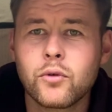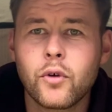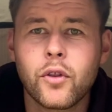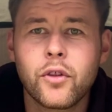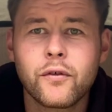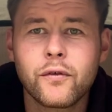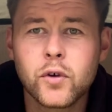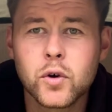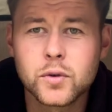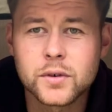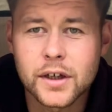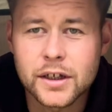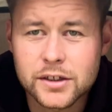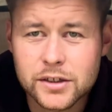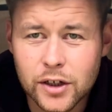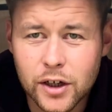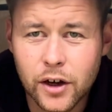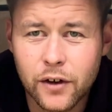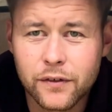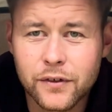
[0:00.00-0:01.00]
the rod to full
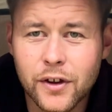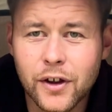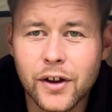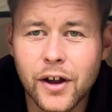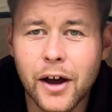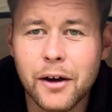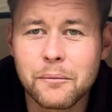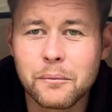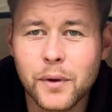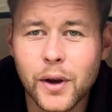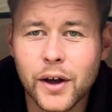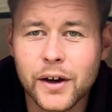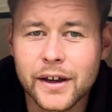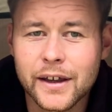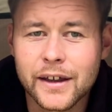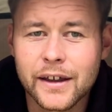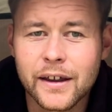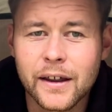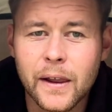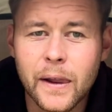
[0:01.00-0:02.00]
test curve to unplug
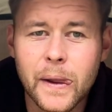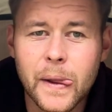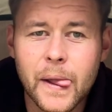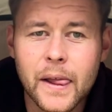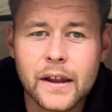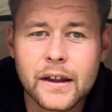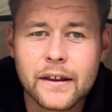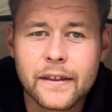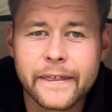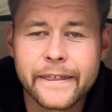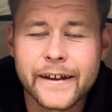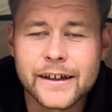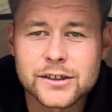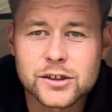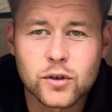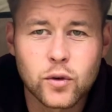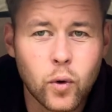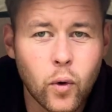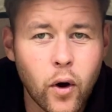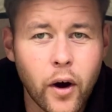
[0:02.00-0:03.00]
it,
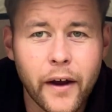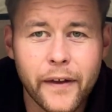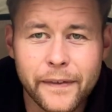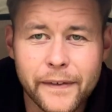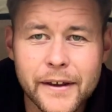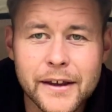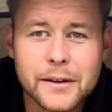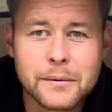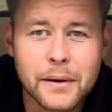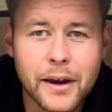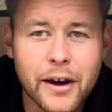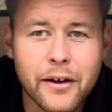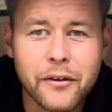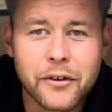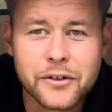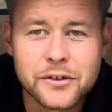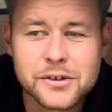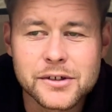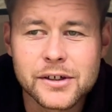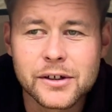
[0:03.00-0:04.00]
that's quite a deep
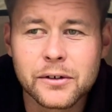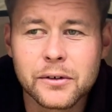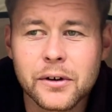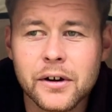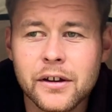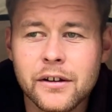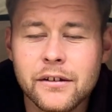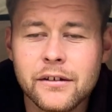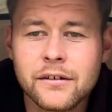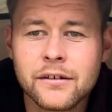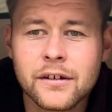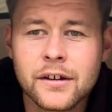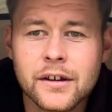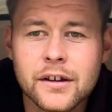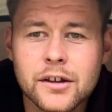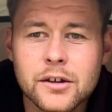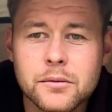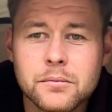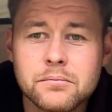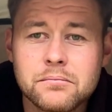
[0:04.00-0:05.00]
area of silt, and
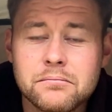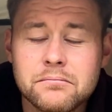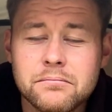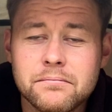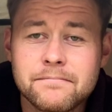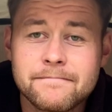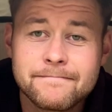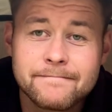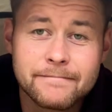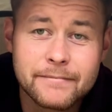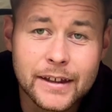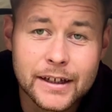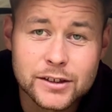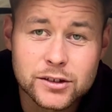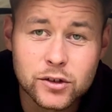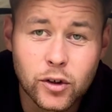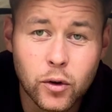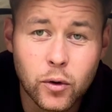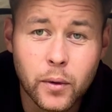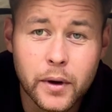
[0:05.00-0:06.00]

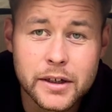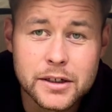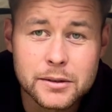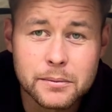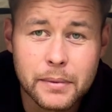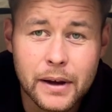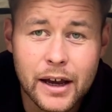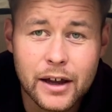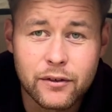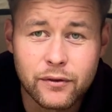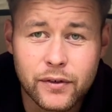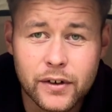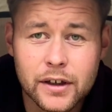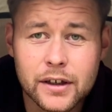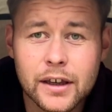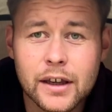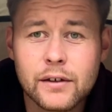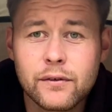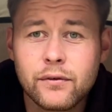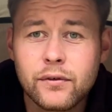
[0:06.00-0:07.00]
that's not always a bad
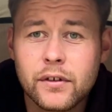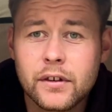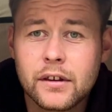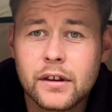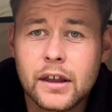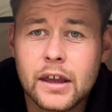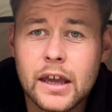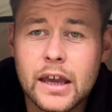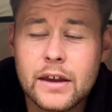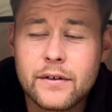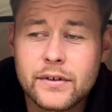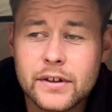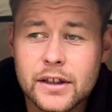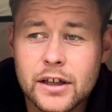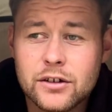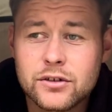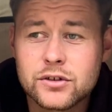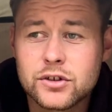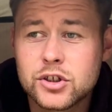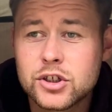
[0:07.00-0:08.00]
thing. If it
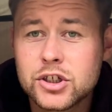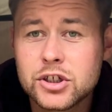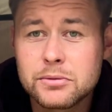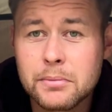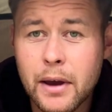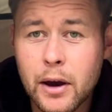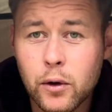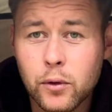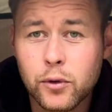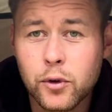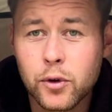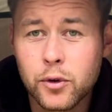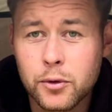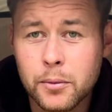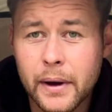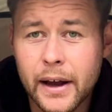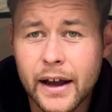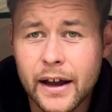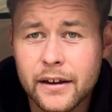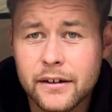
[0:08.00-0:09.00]
doesn't smell too
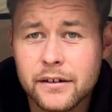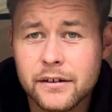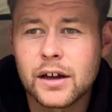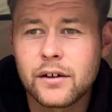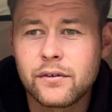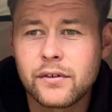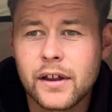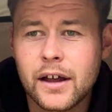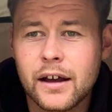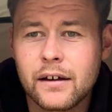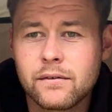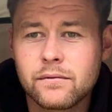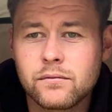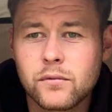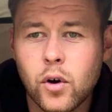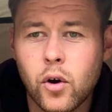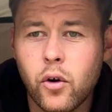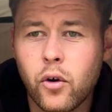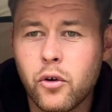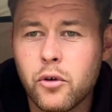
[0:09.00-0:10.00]
bad, have that
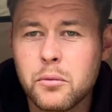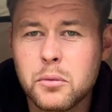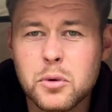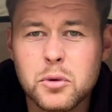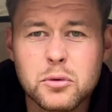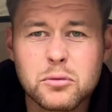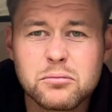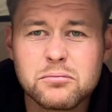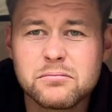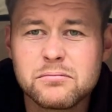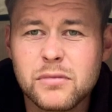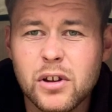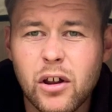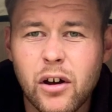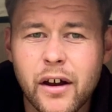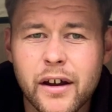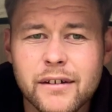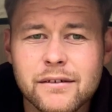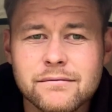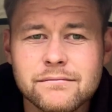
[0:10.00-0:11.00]
horrible
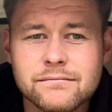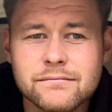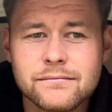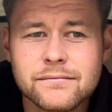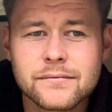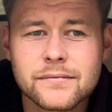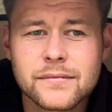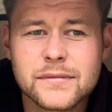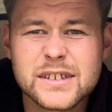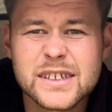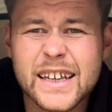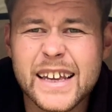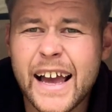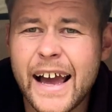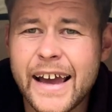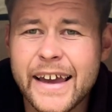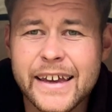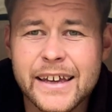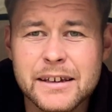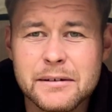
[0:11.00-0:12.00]
like
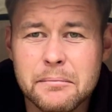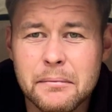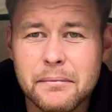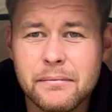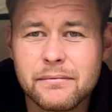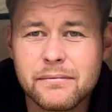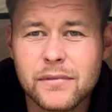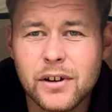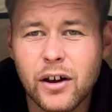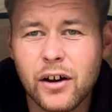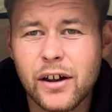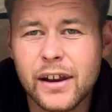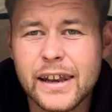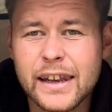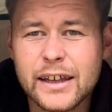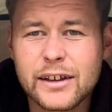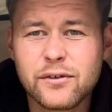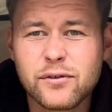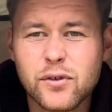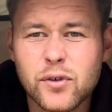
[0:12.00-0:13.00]
decaying like
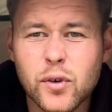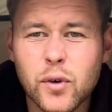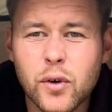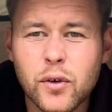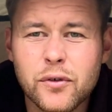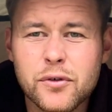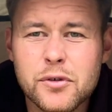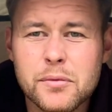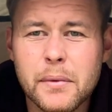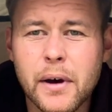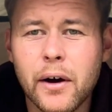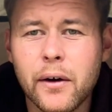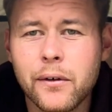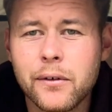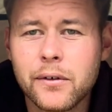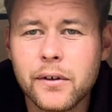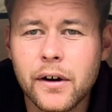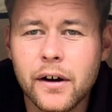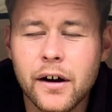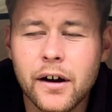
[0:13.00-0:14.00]
leaf sort of
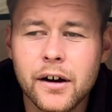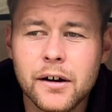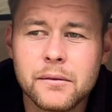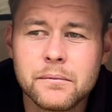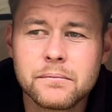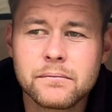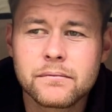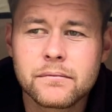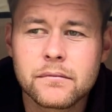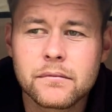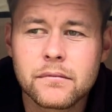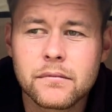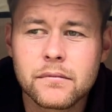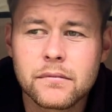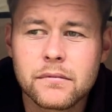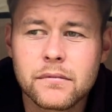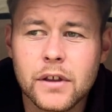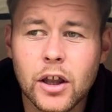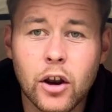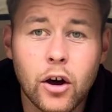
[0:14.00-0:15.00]
smell,
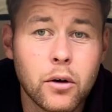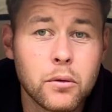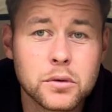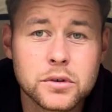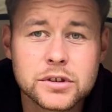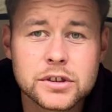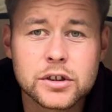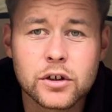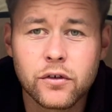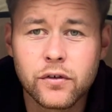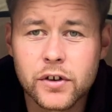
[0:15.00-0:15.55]
then I would still